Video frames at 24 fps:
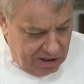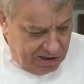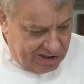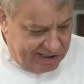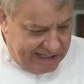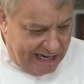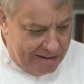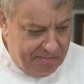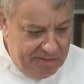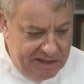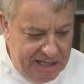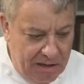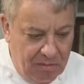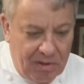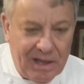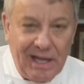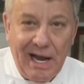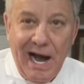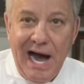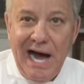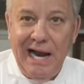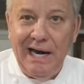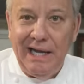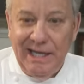Same thing with
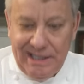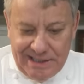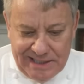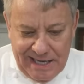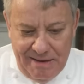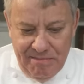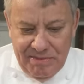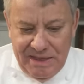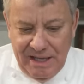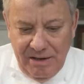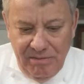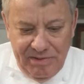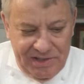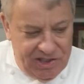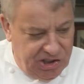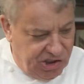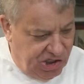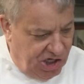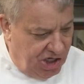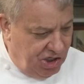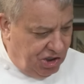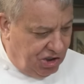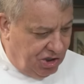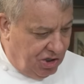garlic. Same thing with
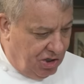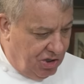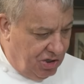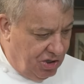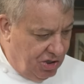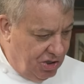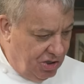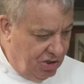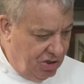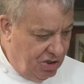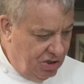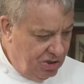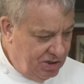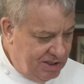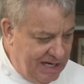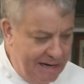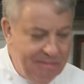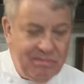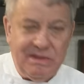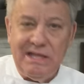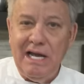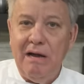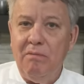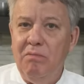ginger.
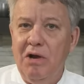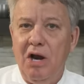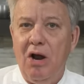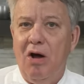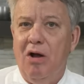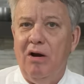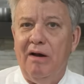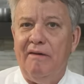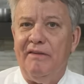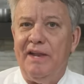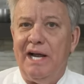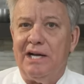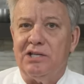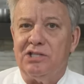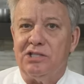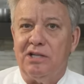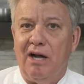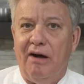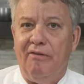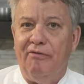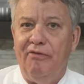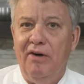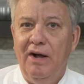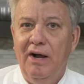Same thing with all of that
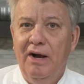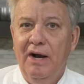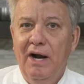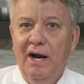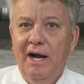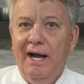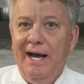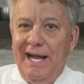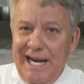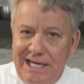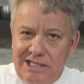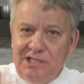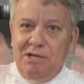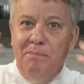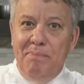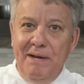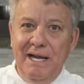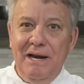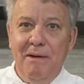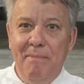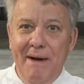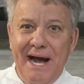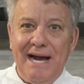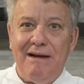stuff. It has to be
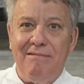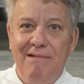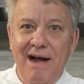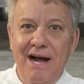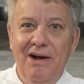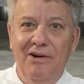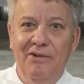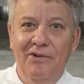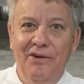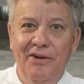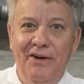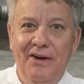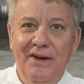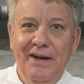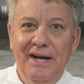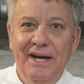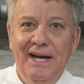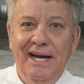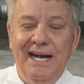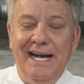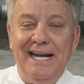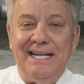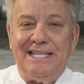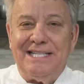in the background.
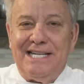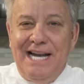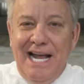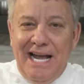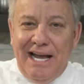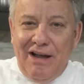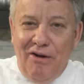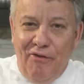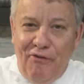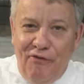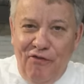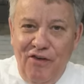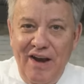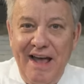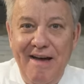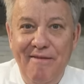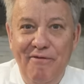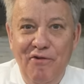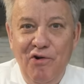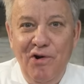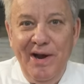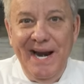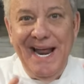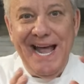It's like a
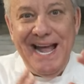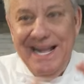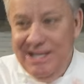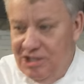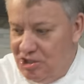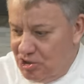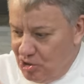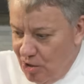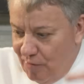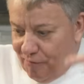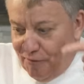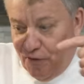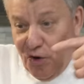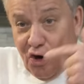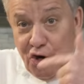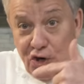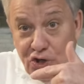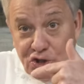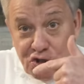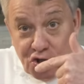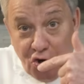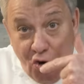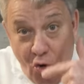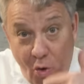flavor enhancer for
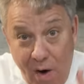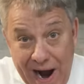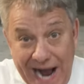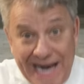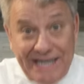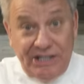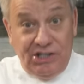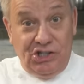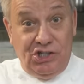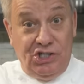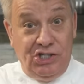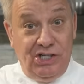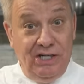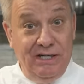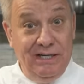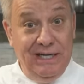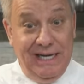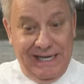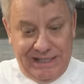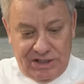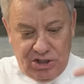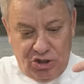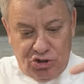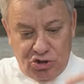the squash.
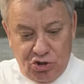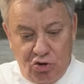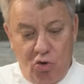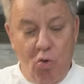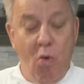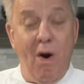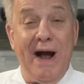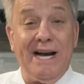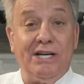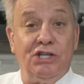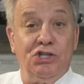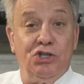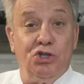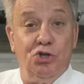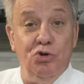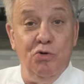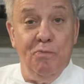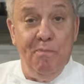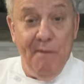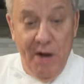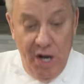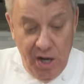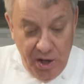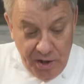It's a squash
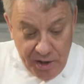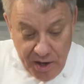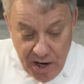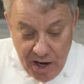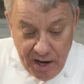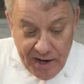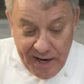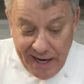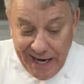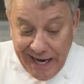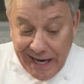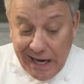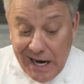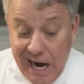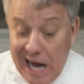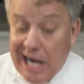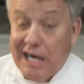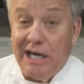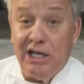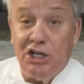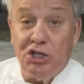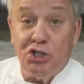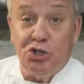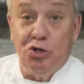soup, not a
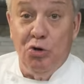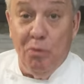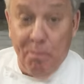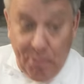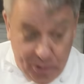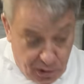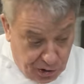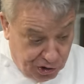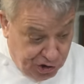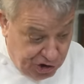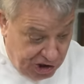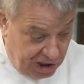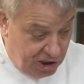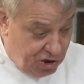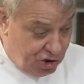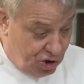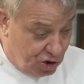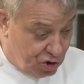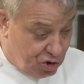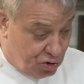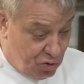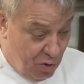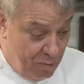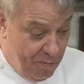garlic soup or a
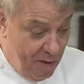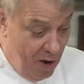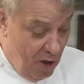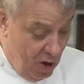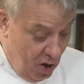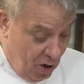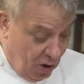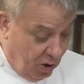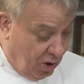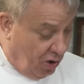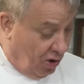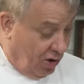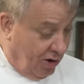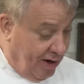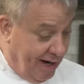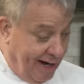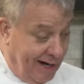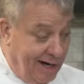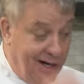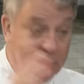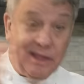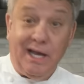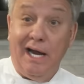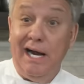ginger soup or
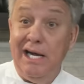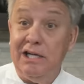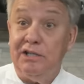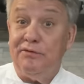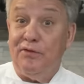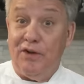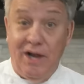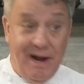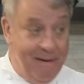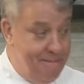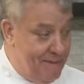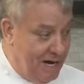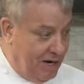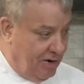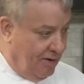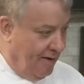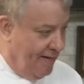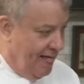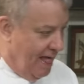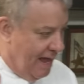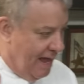anything else for that matter.